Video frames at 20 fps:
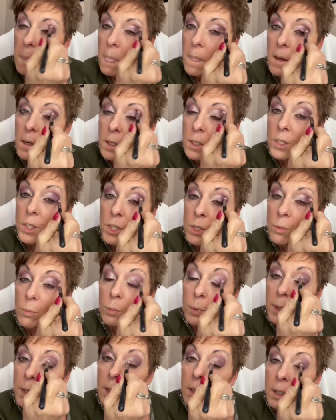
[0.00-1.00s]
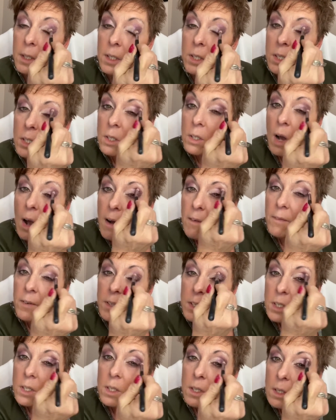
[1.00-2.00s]
And it just really
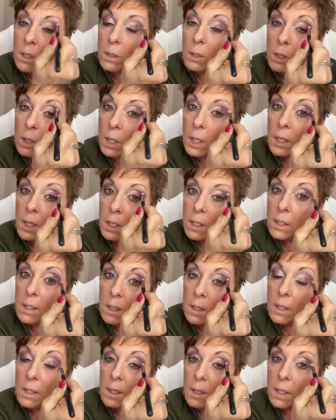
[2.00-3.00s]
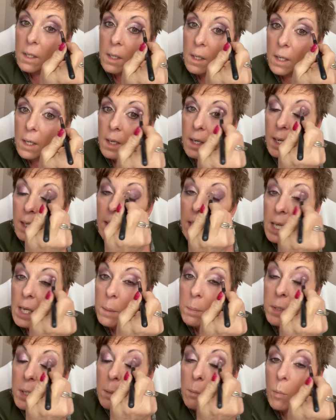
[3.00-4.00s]
softens the look and
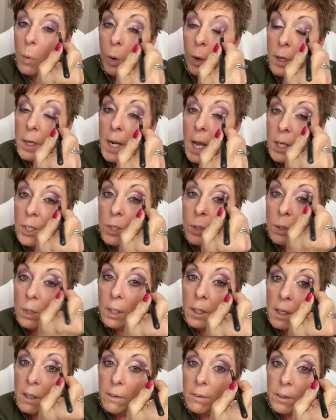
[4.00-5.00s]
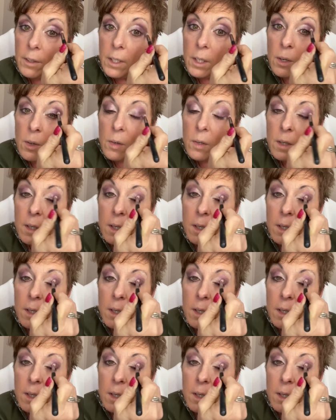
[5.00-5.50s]
keeps it more natural looking for you.